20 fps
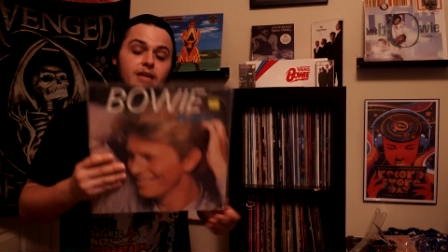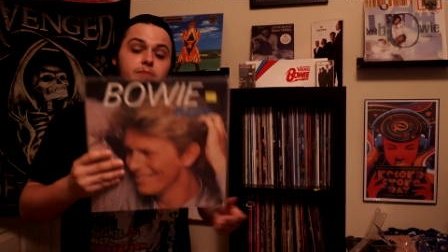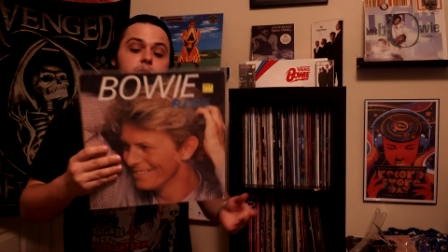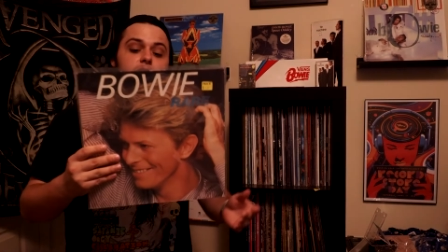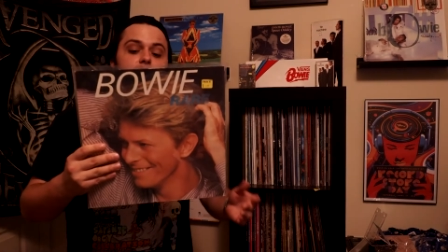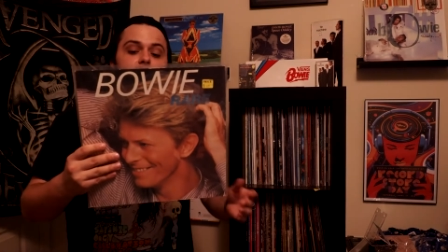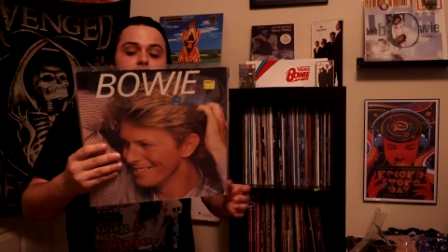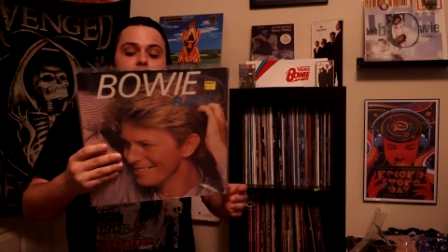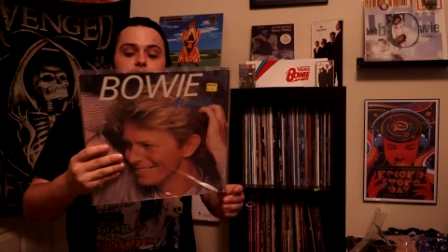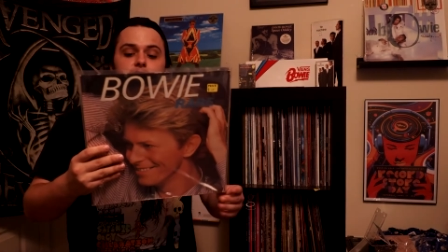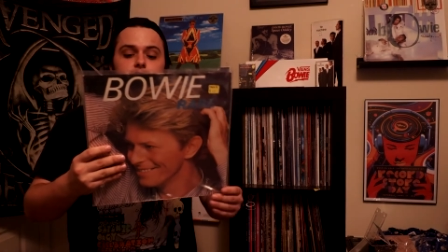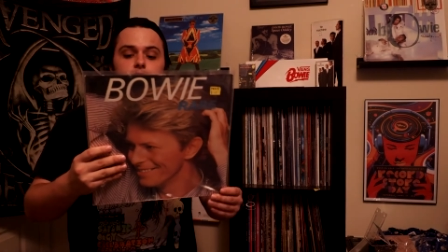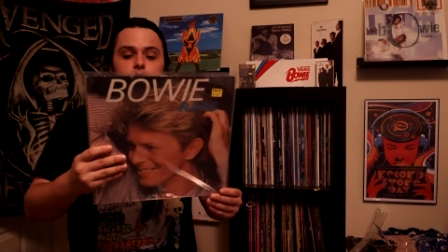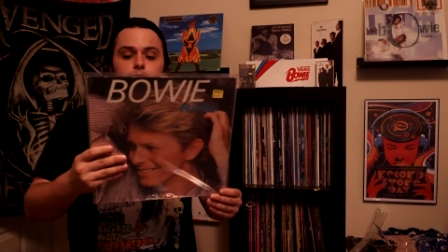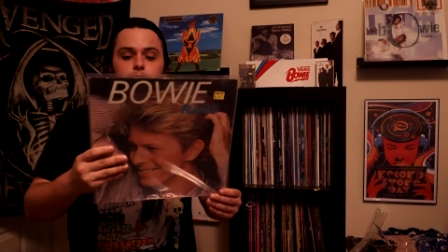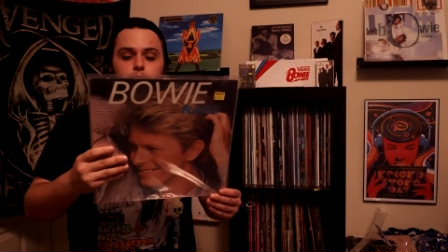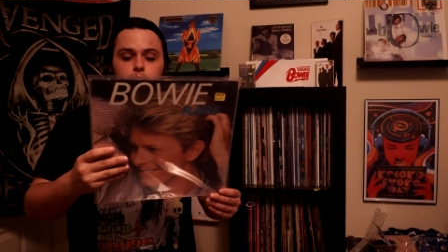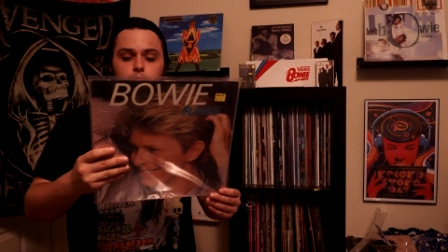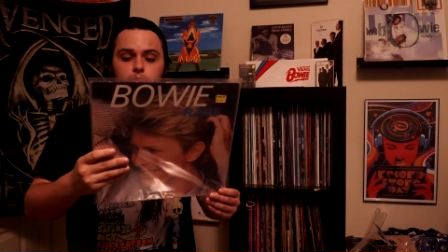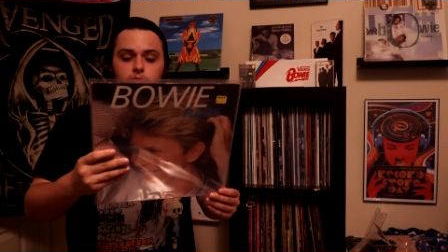am gonna give this
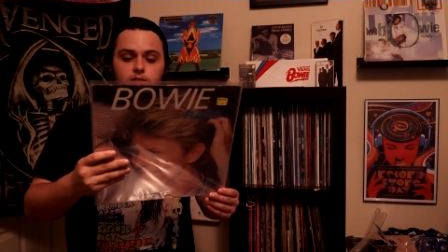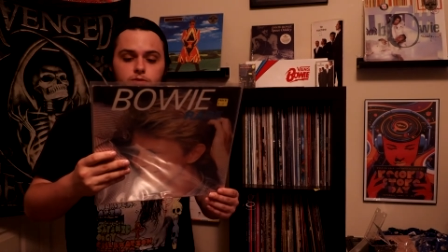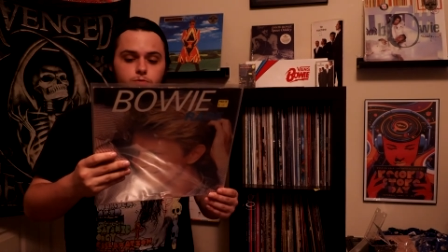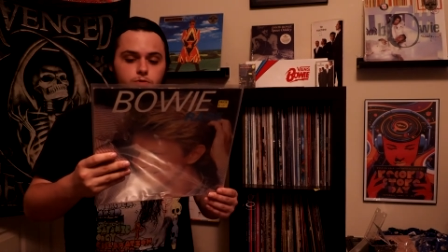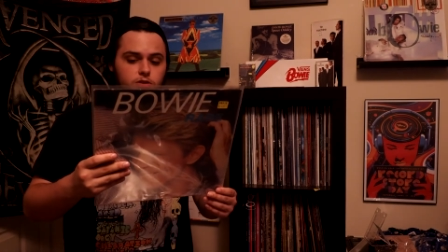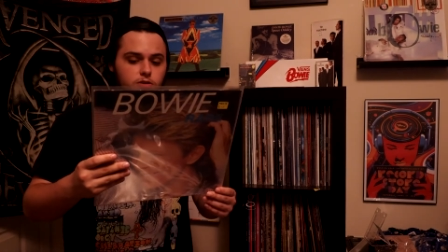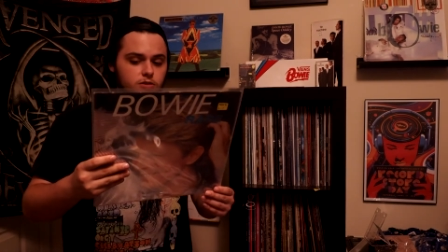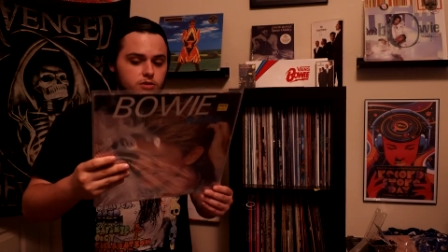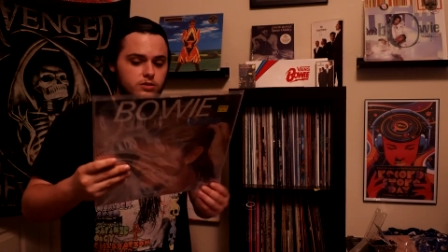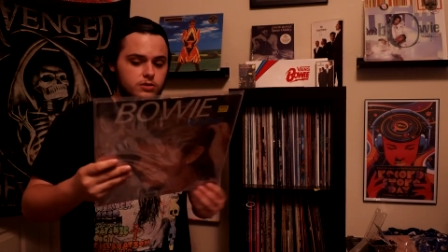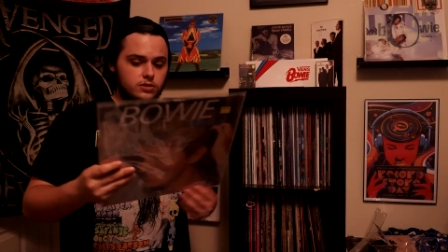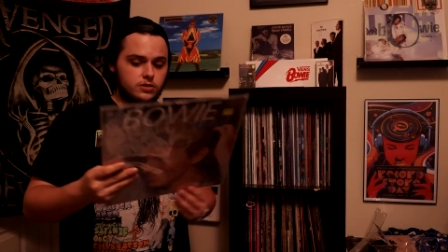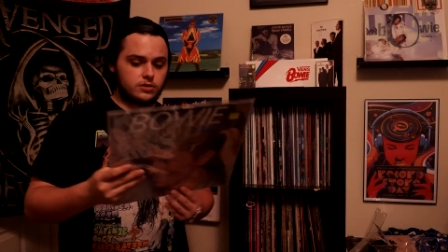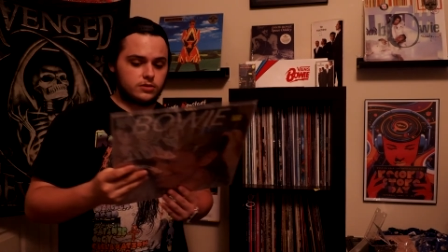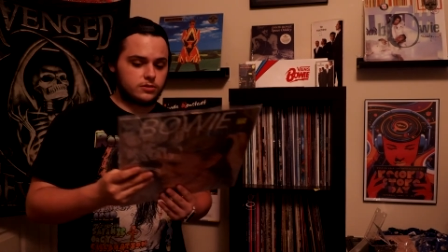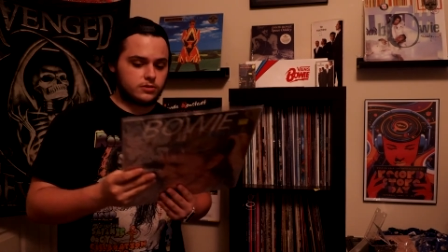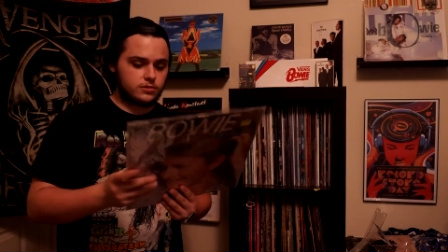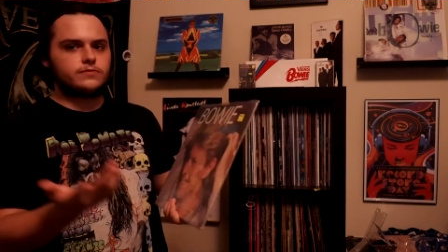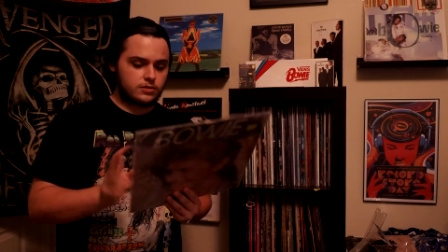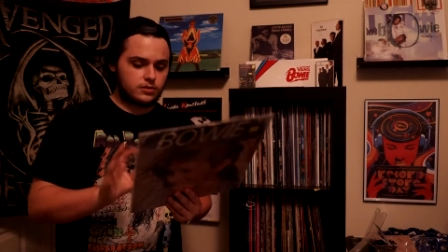one a listen
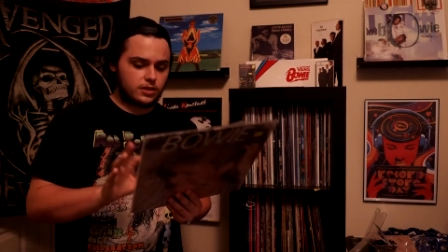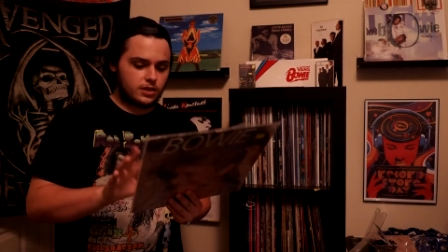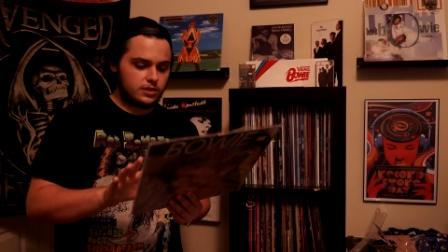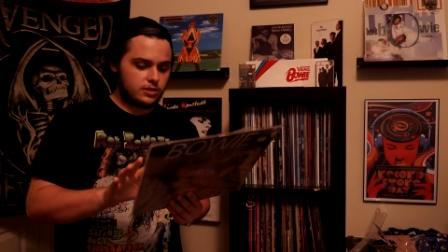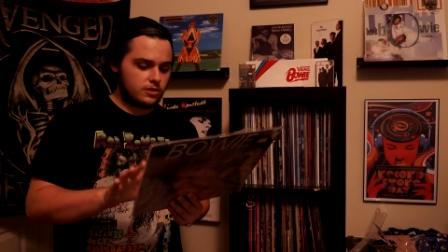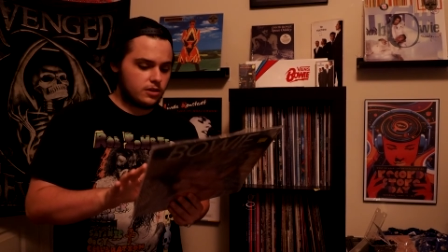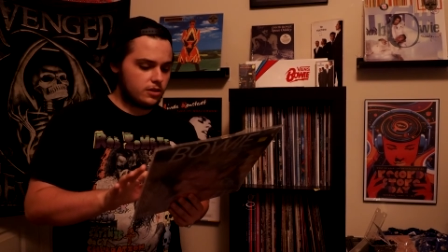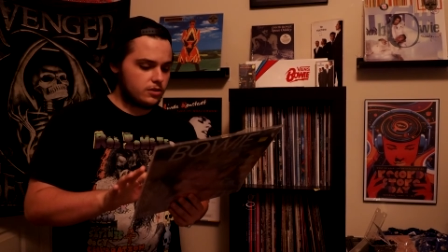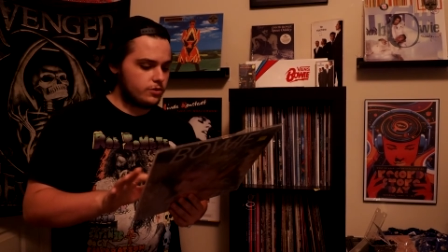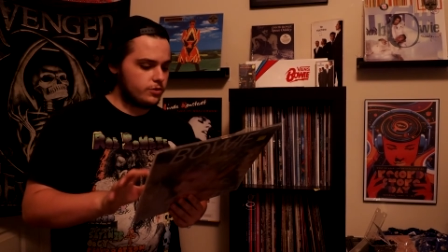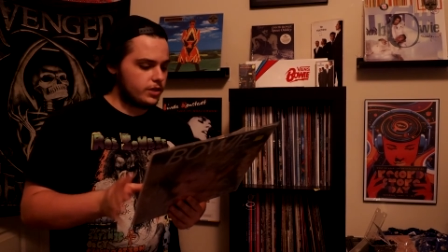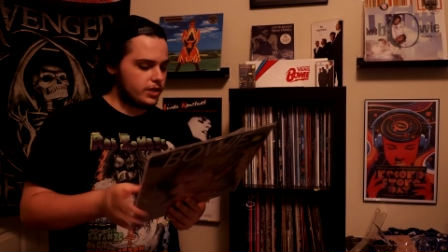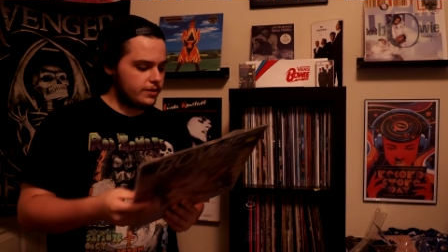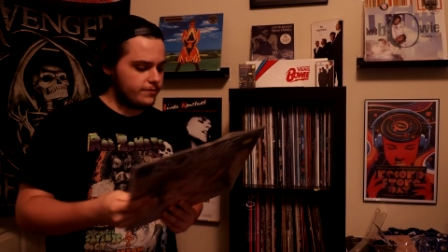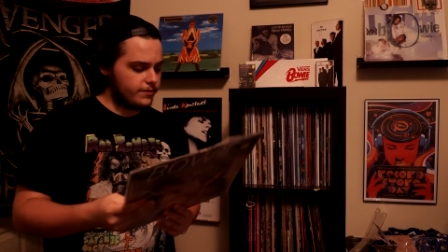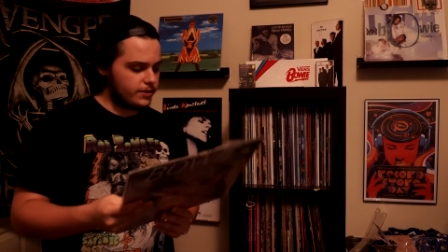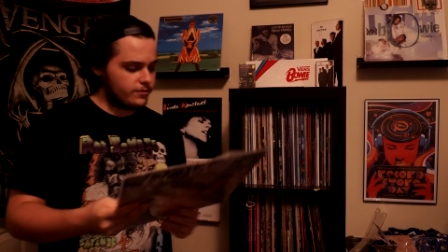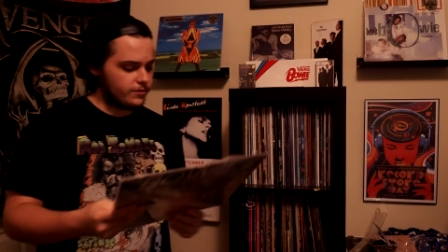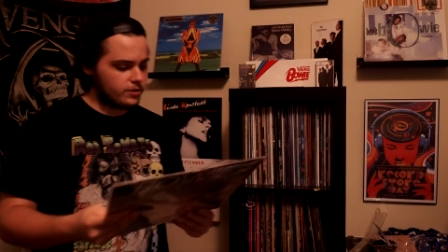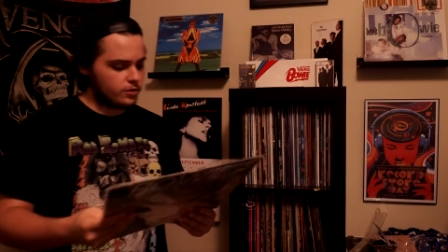because I did not know it had
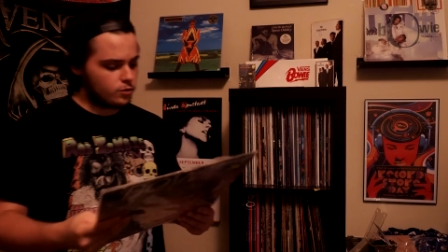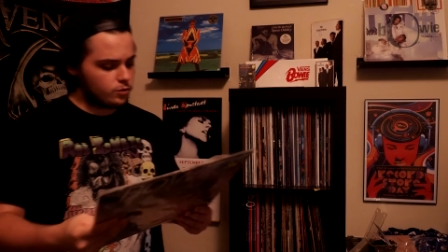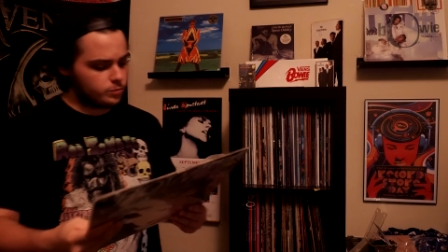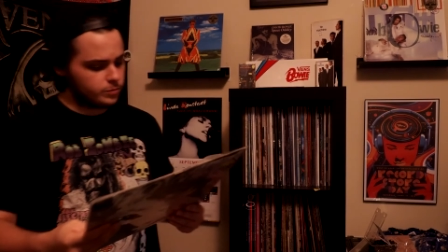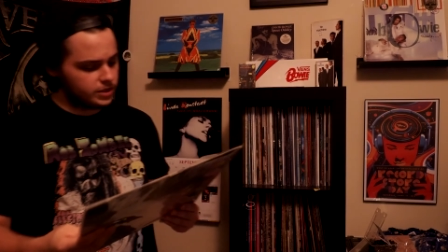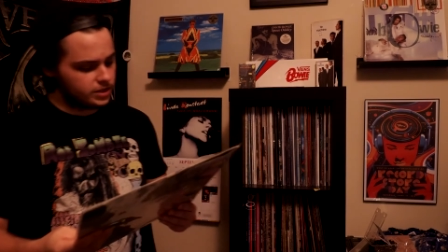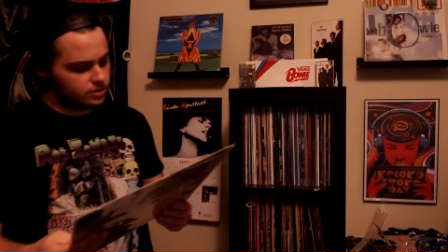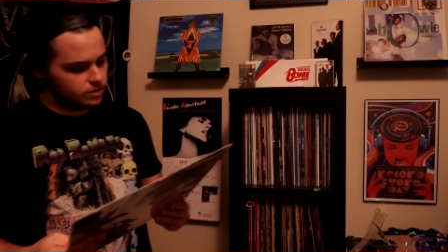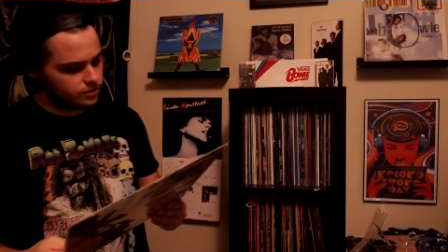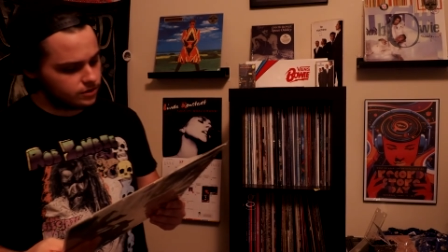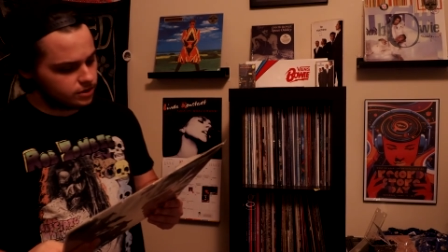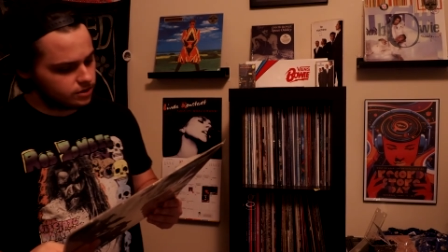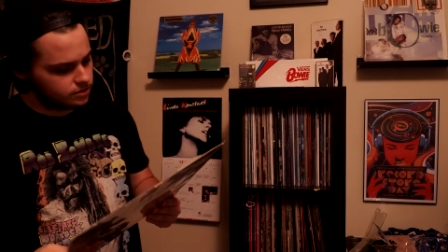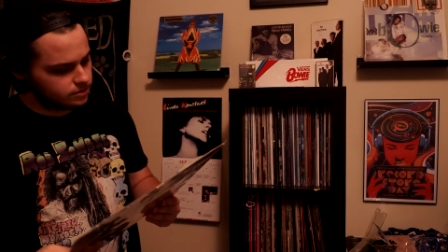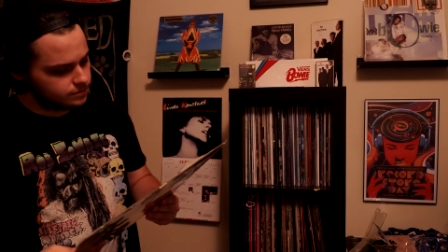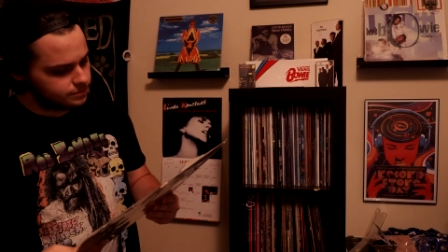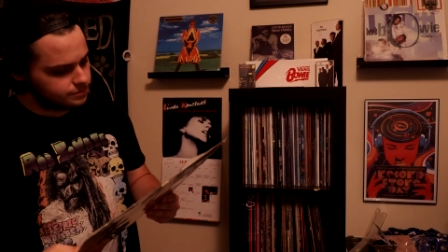Velvet Goldmine on there.